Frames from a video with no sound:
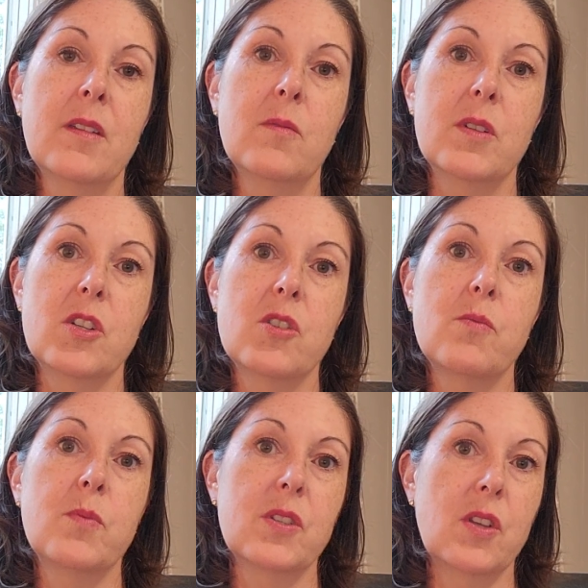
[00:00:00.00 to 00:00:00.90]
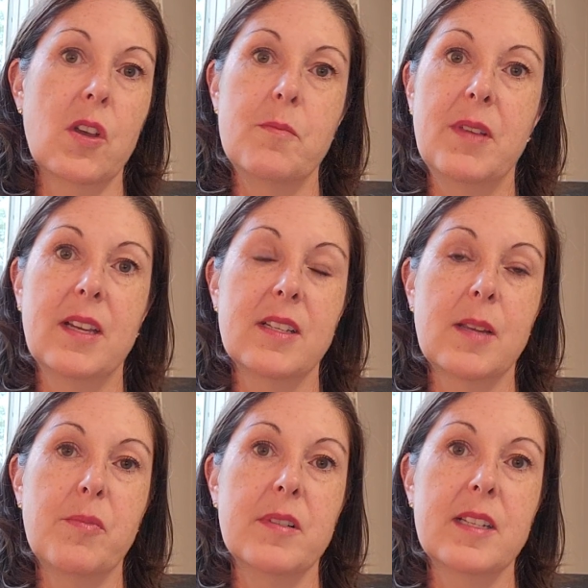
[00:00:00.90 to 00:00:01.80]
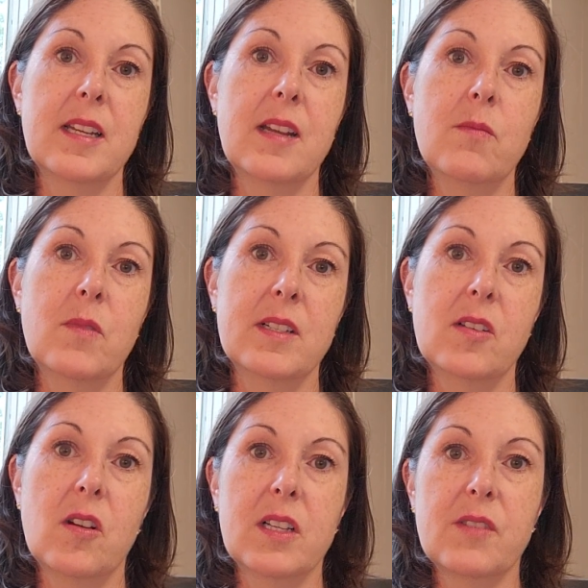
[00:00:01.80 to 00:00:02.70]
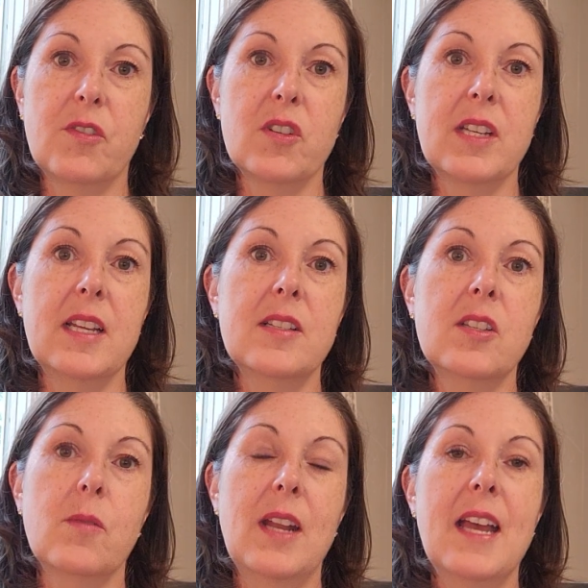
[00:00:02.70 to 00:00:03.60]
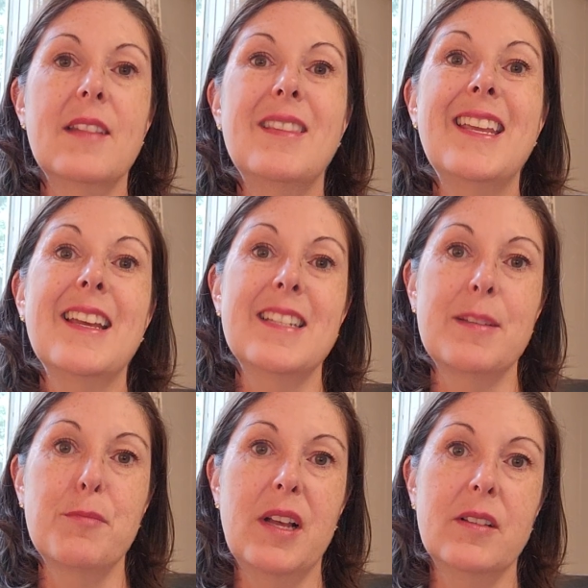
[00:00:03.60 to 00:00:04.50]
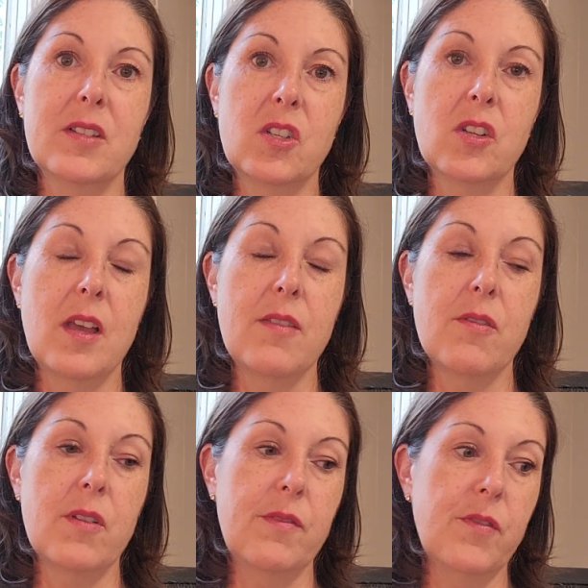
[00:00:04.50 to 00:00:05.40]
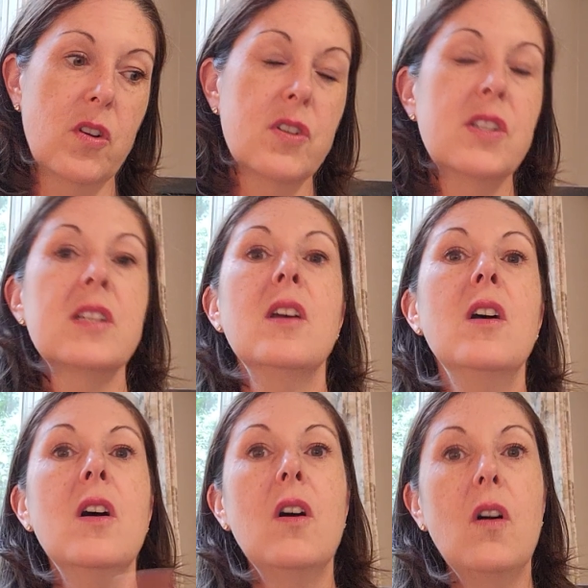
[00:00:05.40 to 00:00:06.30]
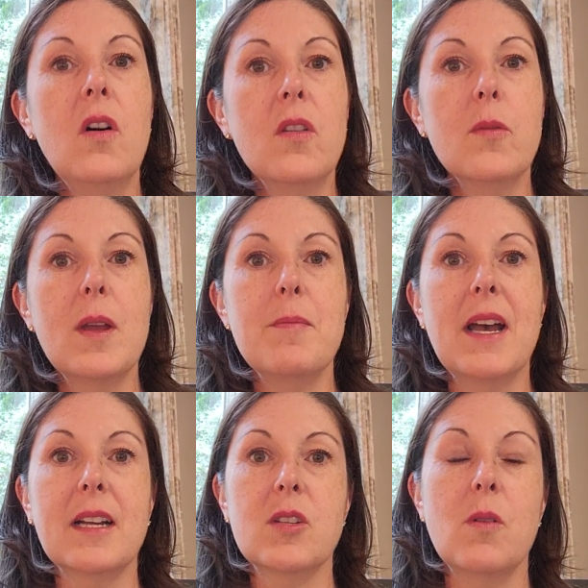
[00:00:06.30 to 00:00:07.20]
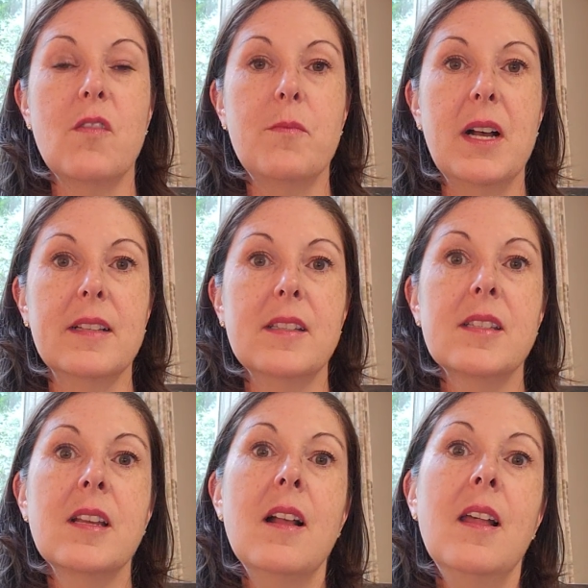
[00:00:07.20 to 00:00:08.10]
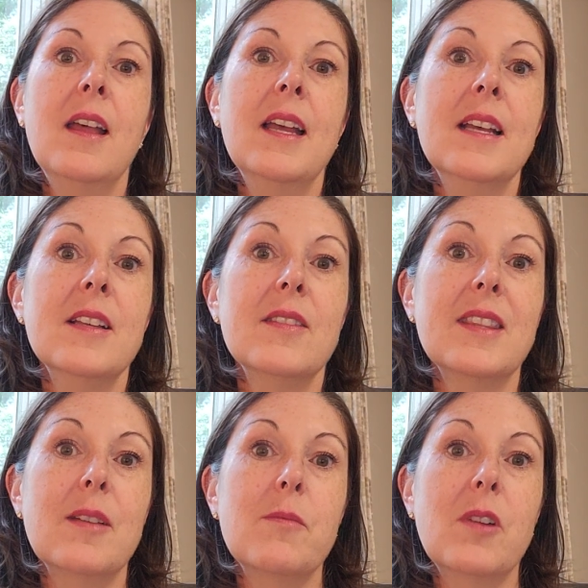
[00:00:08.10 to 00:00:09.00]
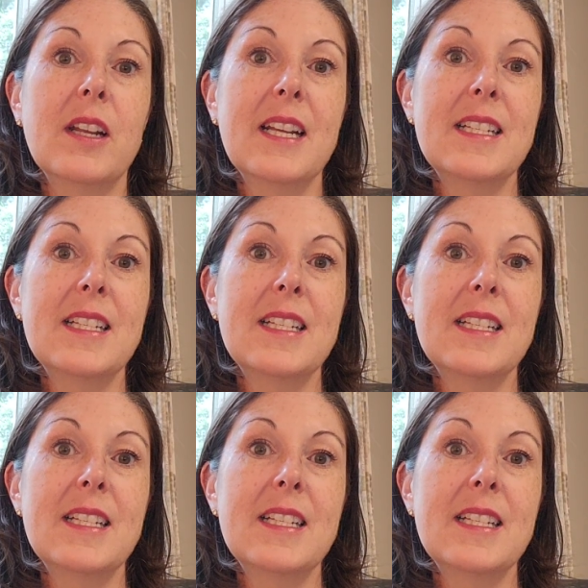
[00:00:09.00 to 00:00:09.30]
which was good because I printed it once August 1st hit. So it had the ending balance July 31st, all the way back 12 months. Then what I